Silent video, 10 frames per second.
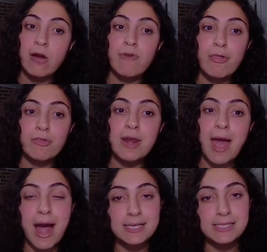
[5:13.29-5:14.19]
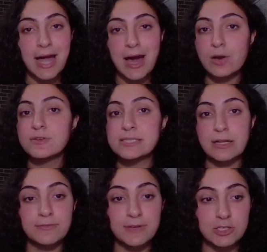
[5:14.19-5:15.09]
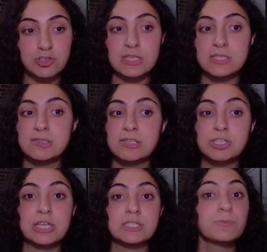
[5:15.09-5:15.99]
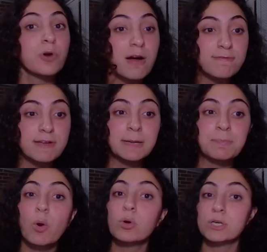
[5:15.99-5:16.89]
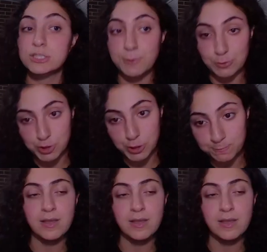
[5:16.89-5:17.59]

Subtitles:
rather than acting out of a self-interest such as profit or exposure.